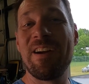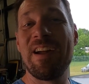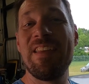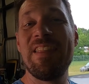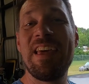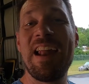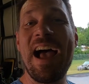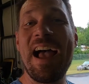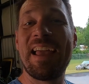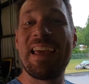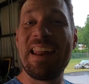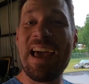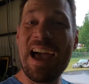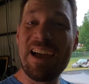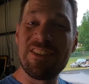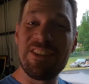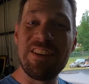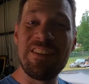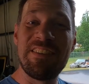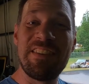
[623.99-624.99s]
and then I can
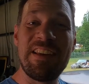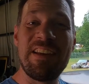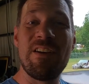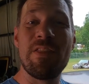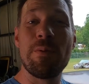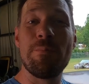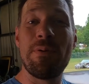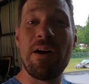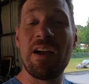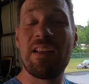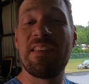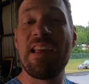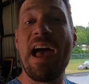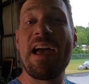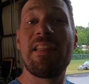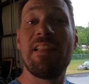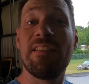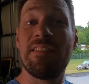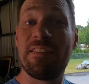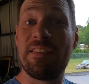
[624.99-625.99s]
actually see on the buck
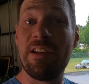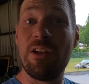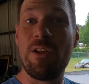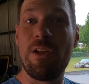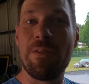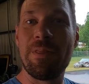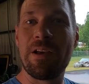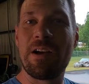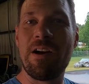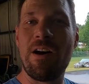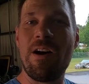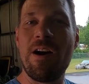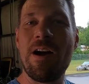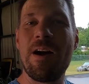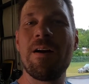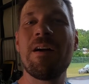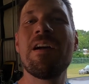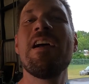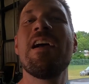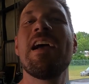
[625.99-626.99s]
tag that's still on the
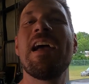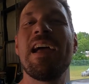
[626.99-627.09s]
car,